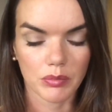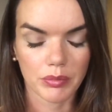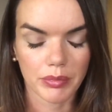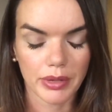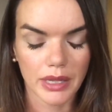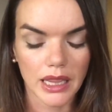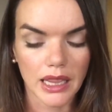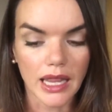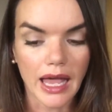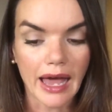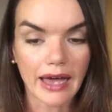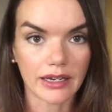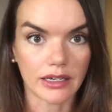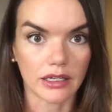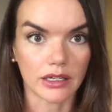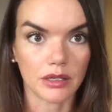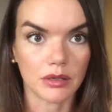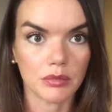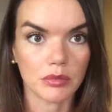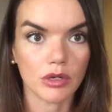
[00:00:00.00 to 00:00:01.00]

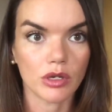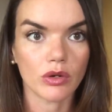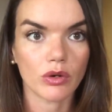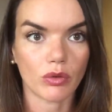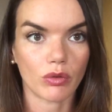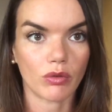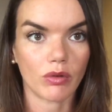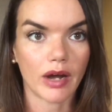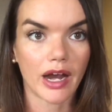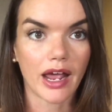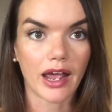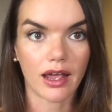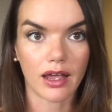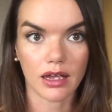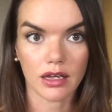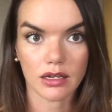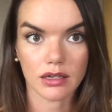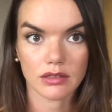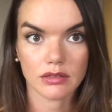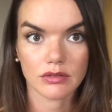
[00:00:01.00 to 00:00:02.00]
platinum
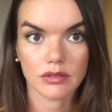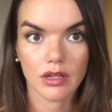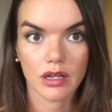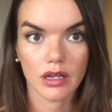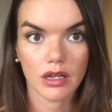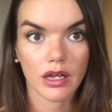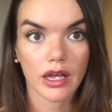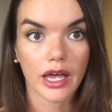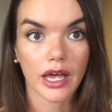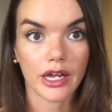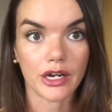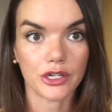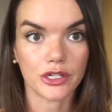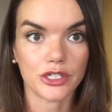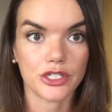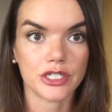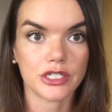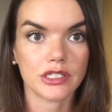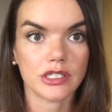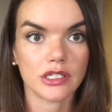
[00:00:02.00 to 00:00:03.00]
ray
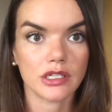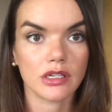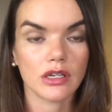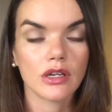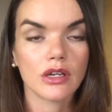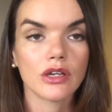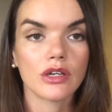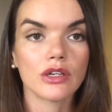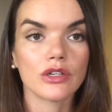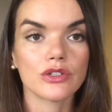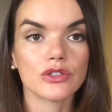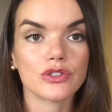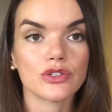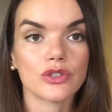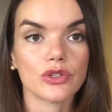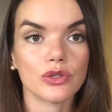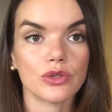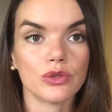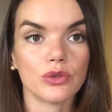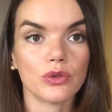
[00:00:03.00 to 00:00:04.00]
energy,
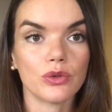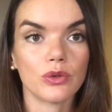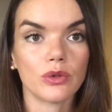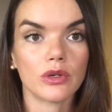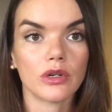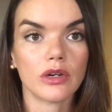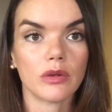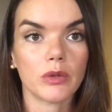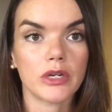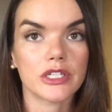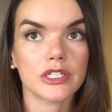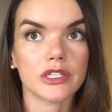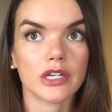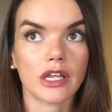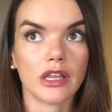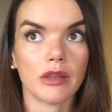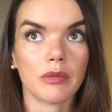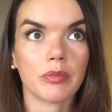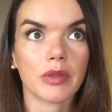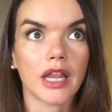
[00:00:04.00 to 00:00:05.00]
to which
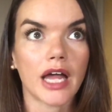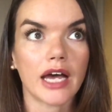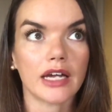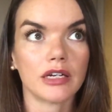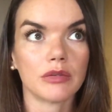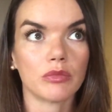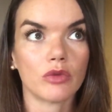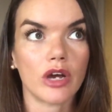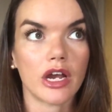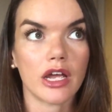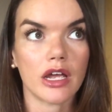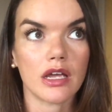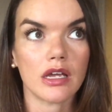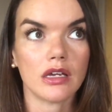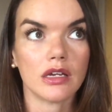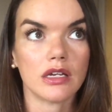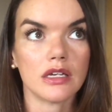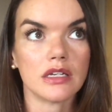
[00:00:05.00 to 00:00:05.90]
in the platinum ray